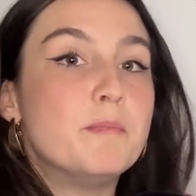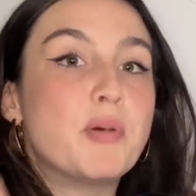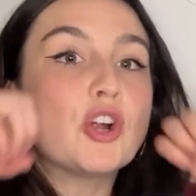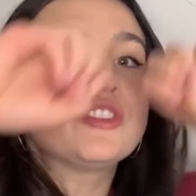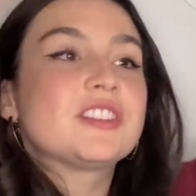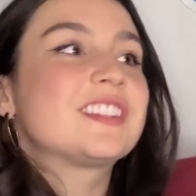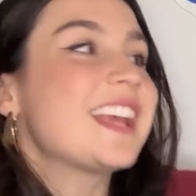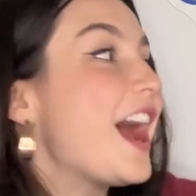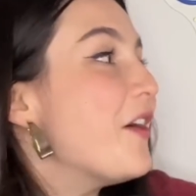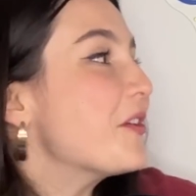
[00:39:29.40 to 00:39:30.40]
Bursts
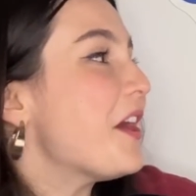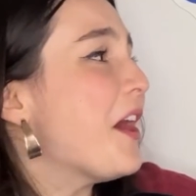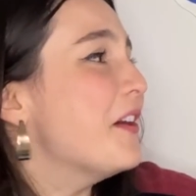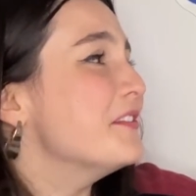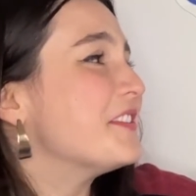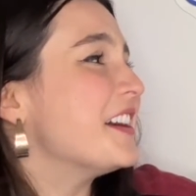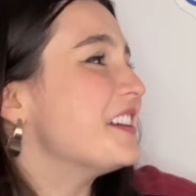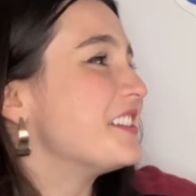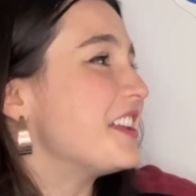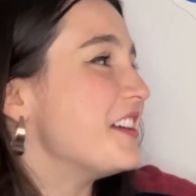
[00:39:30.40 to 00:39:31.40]
out of
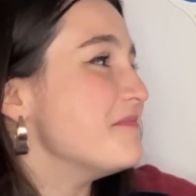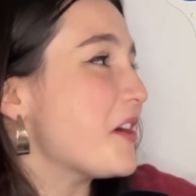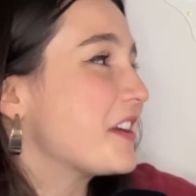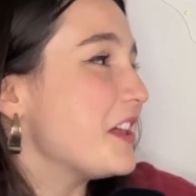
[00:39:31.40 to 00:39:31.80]
Mark L.